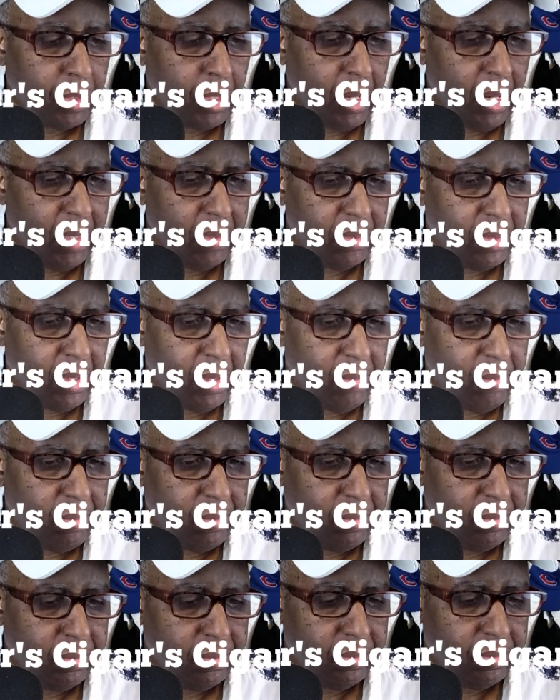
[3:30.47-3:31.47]
And do
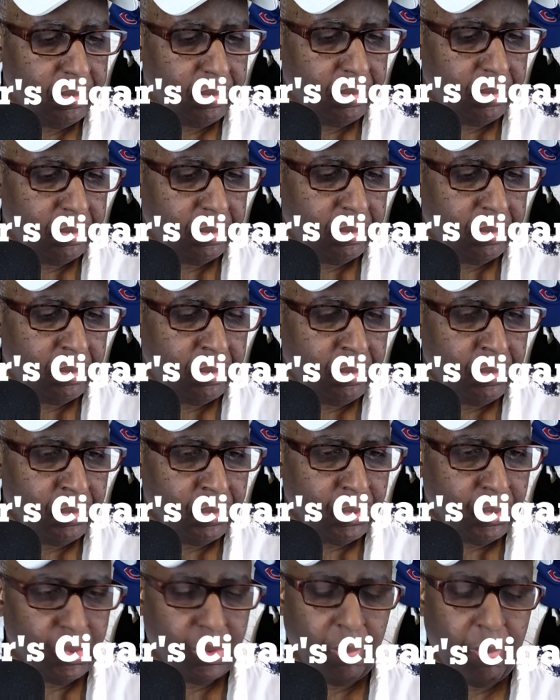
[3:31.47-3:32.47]

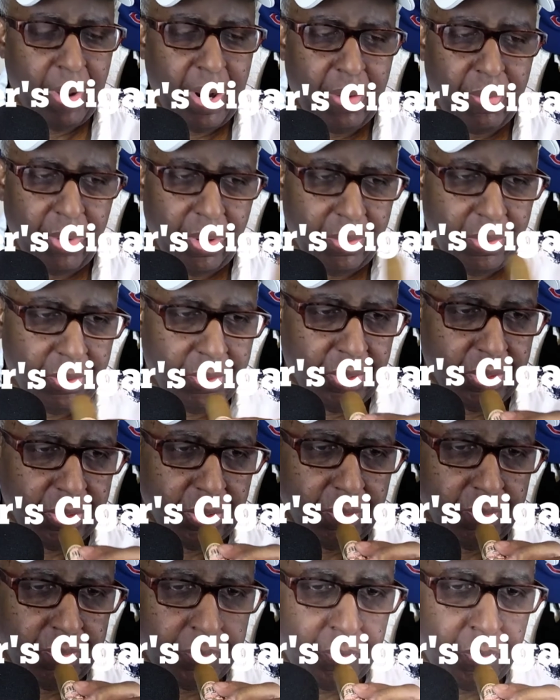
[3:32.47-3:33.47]
some background on this.